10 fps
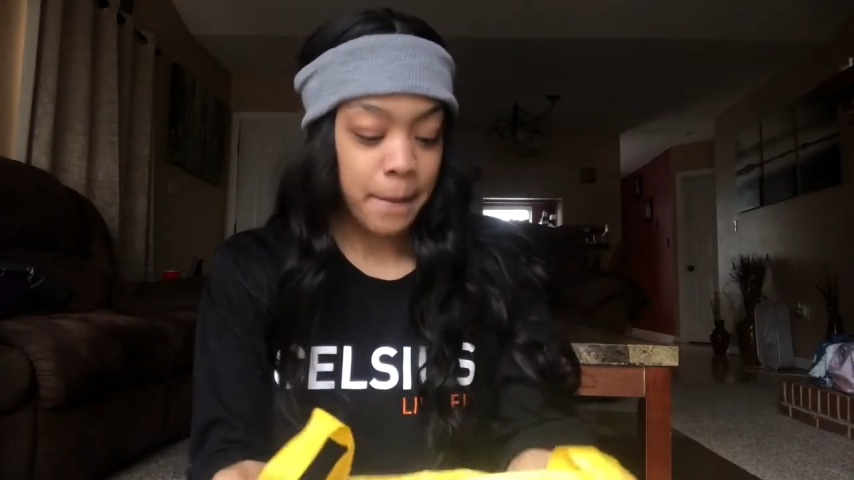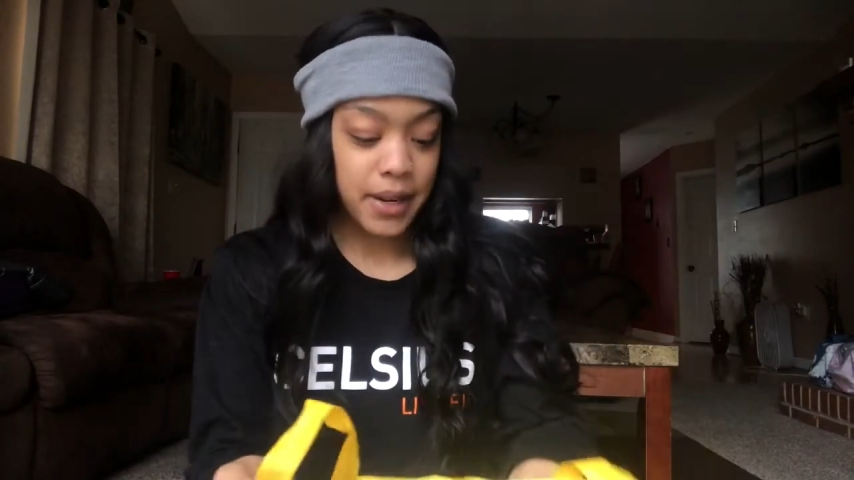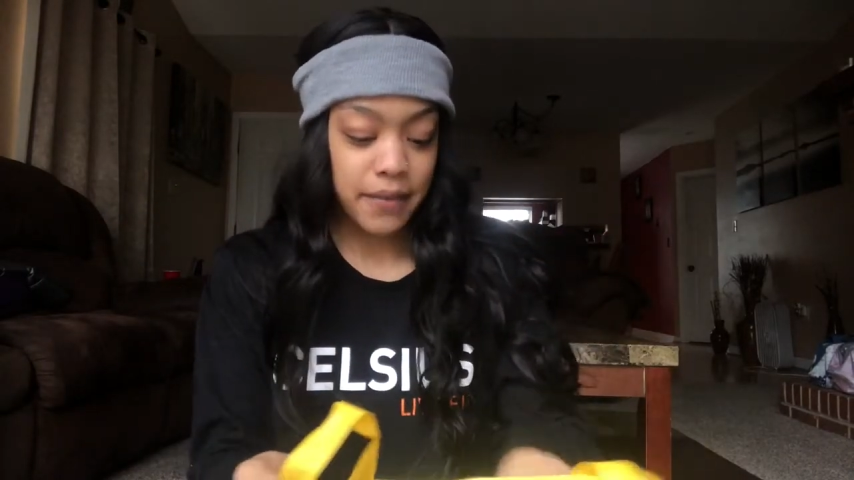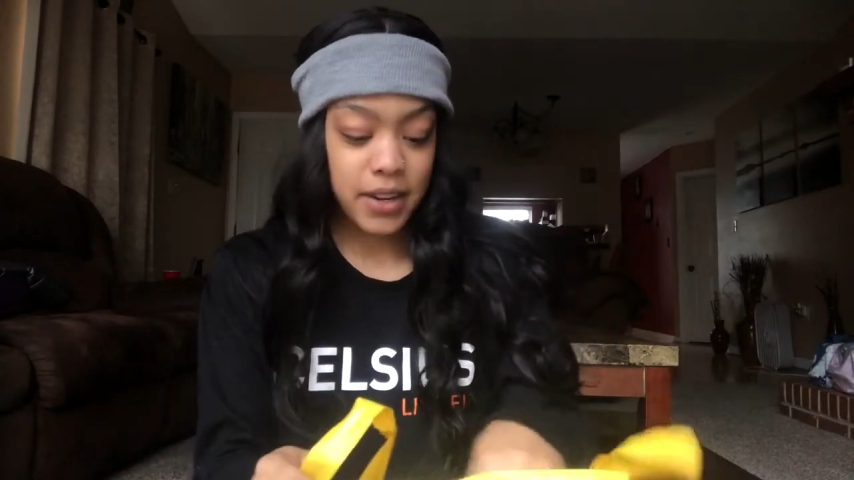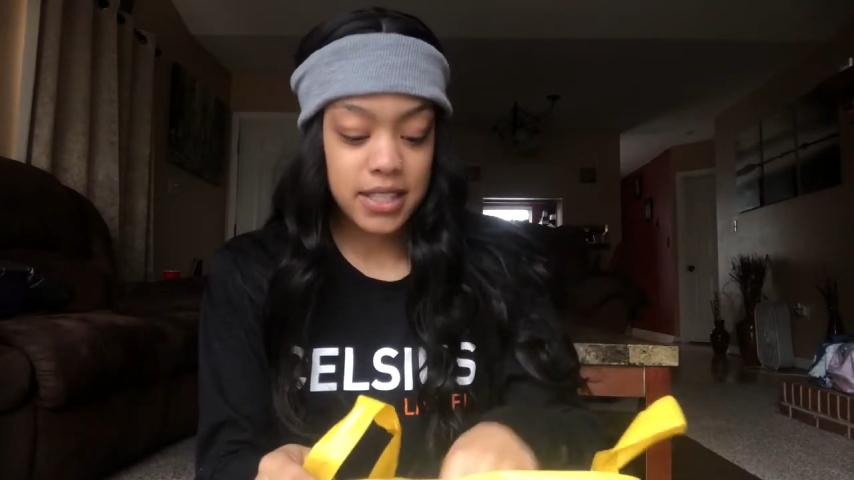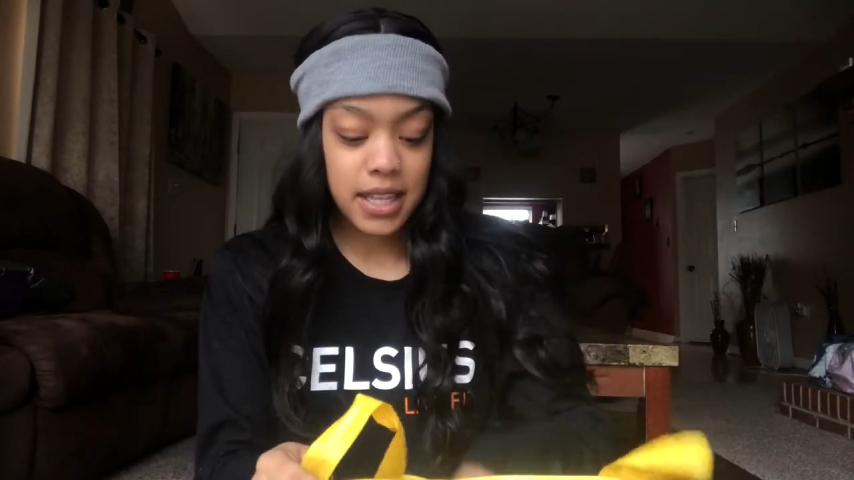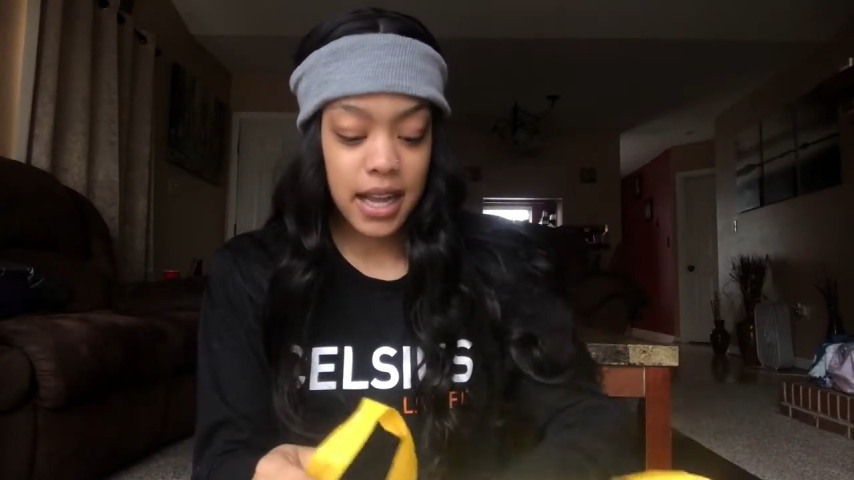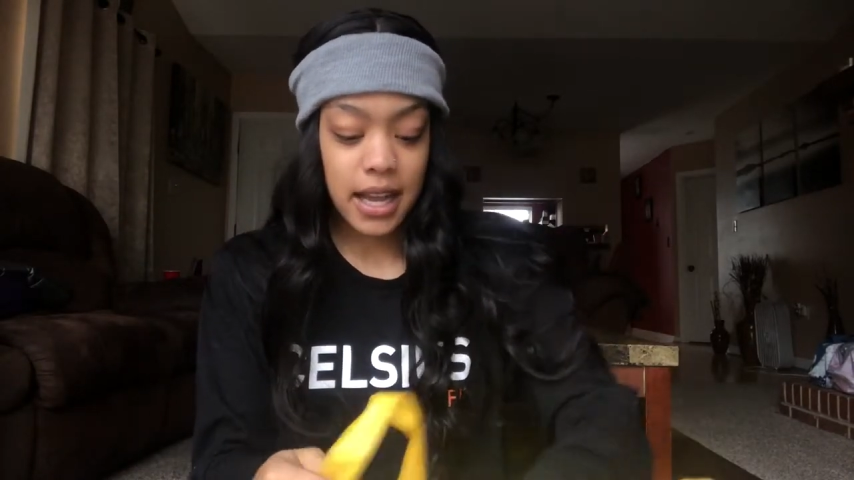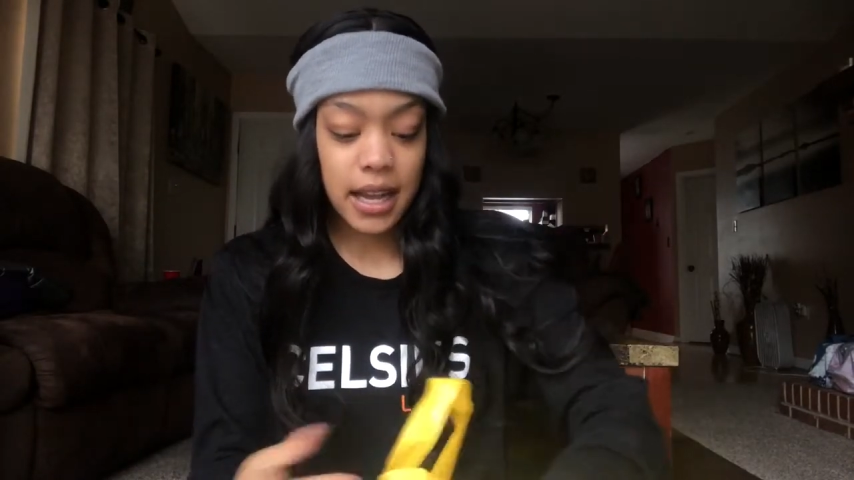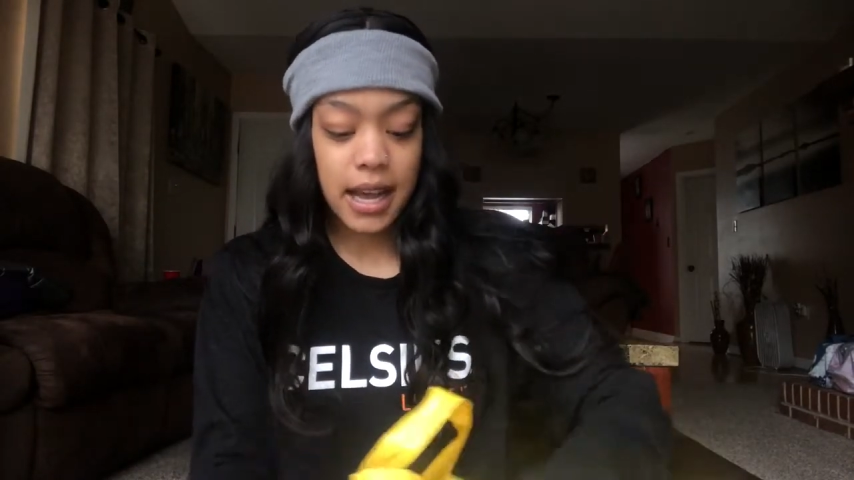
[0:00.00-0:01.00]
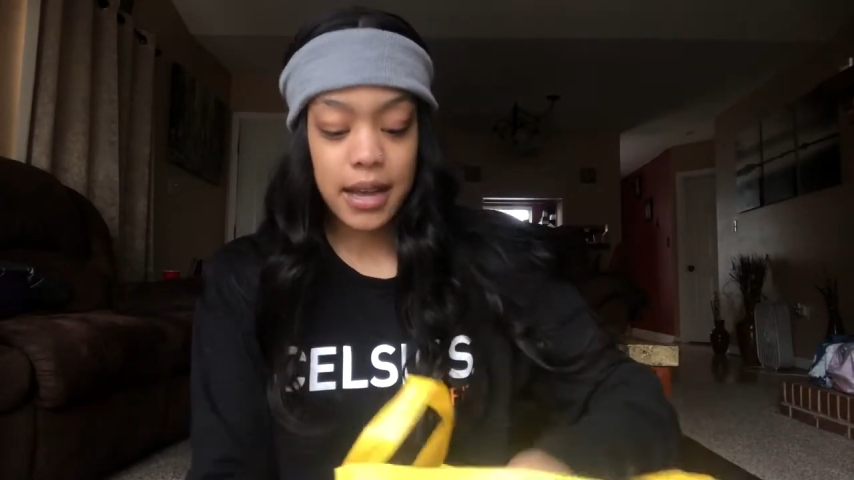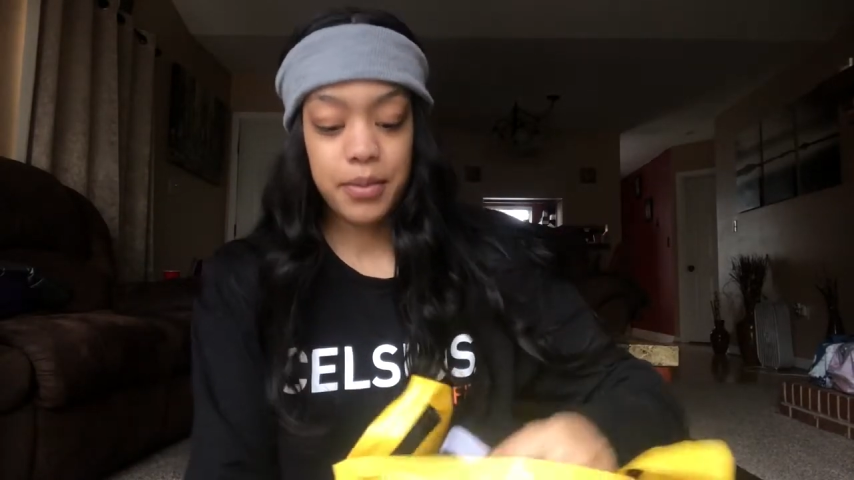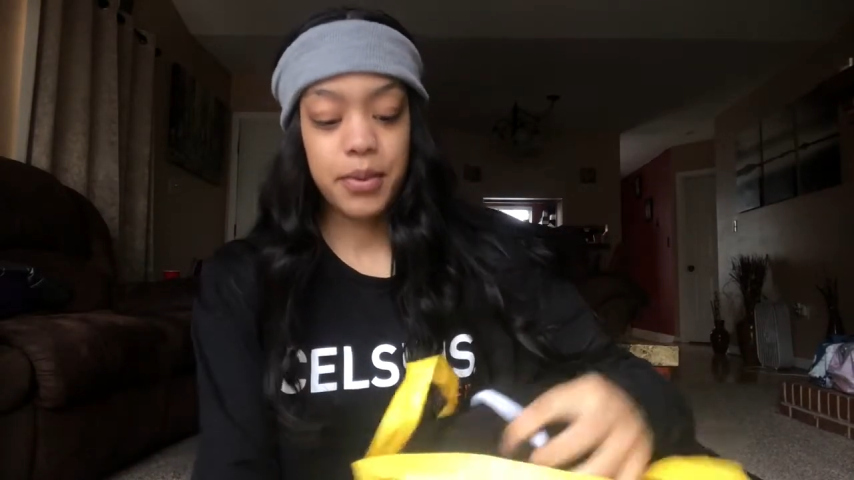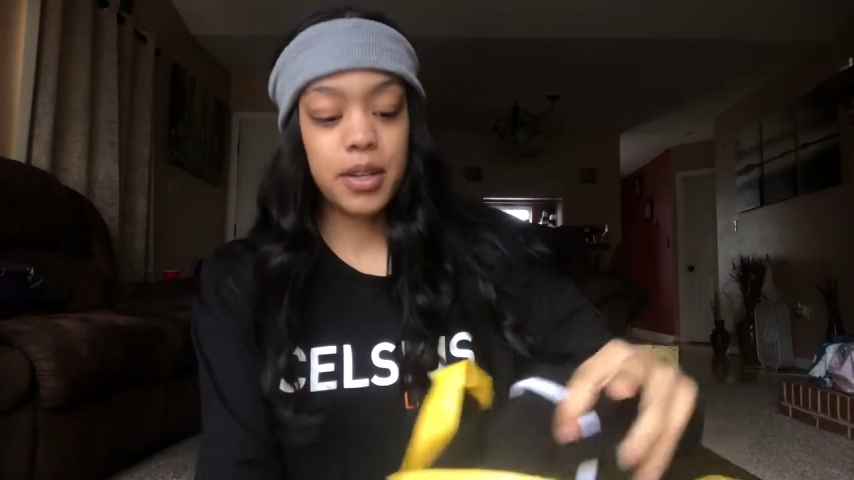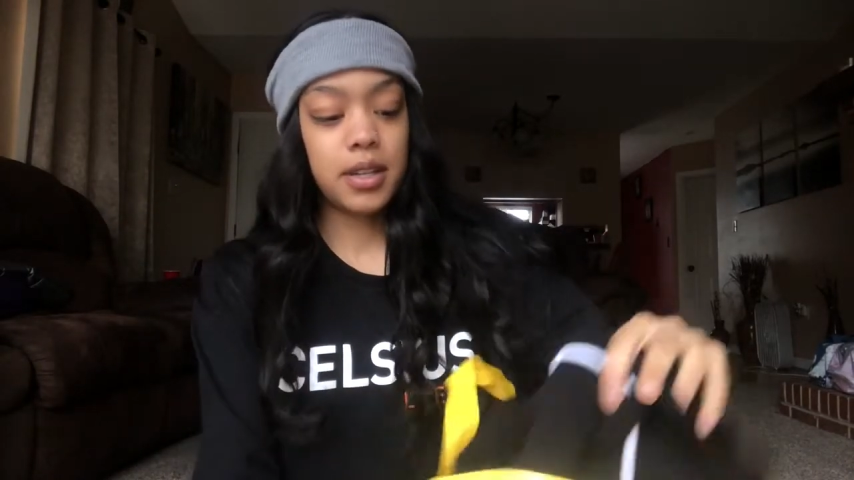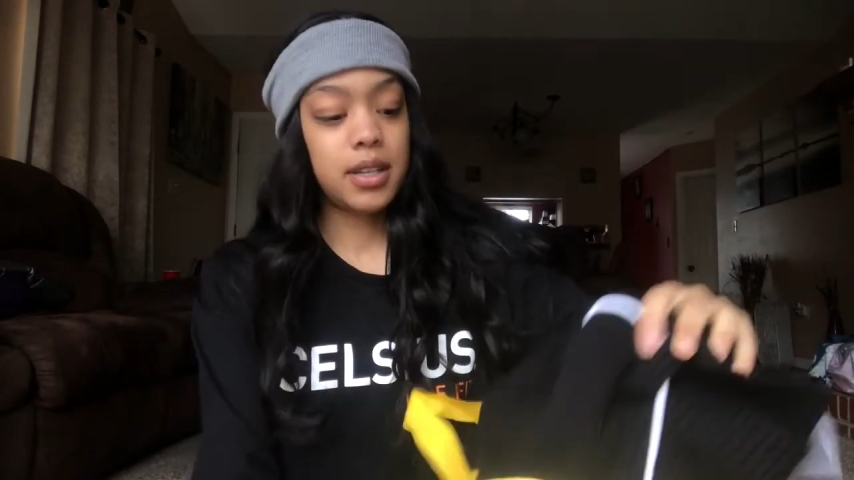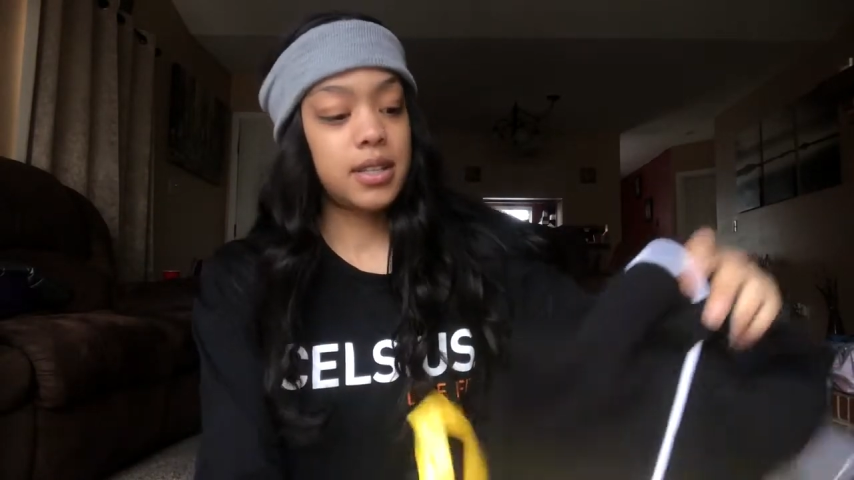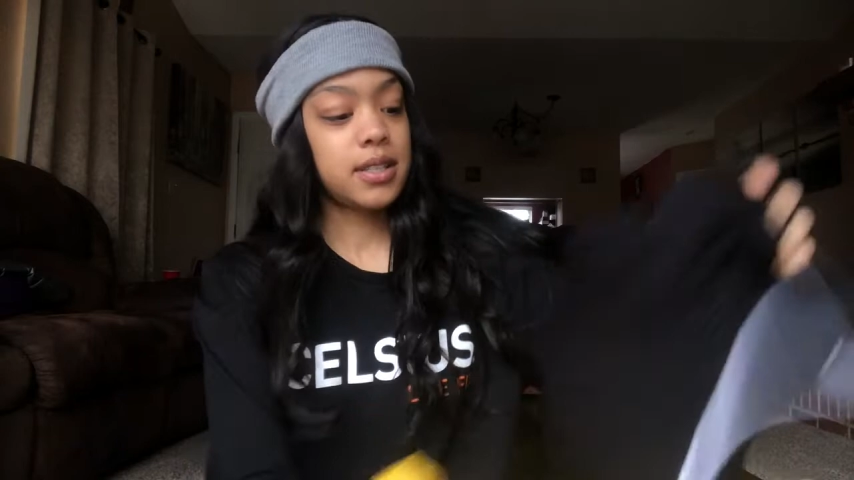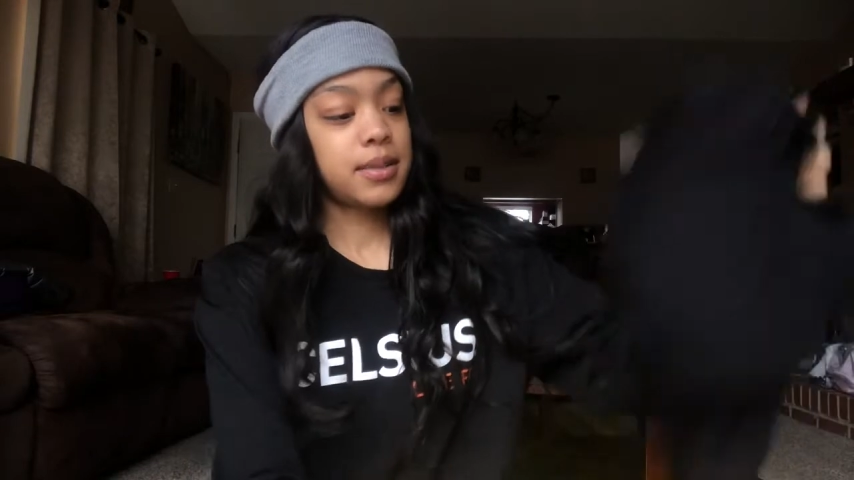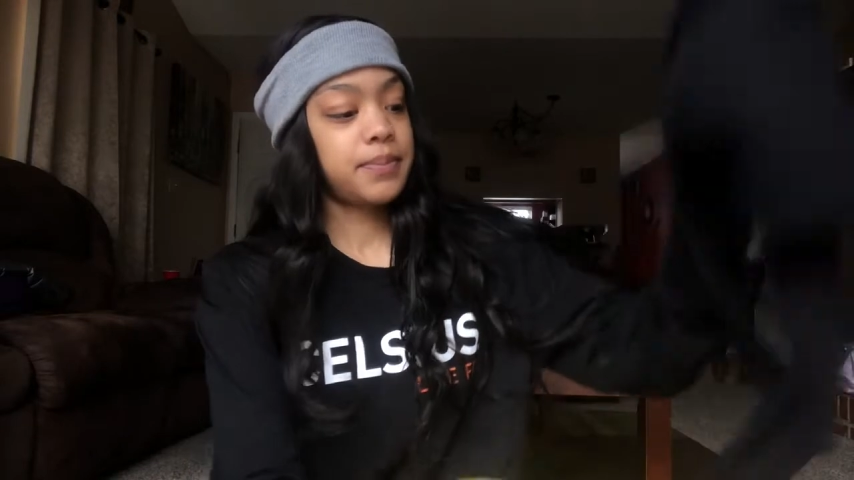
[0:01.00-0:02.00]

But the first thing I got was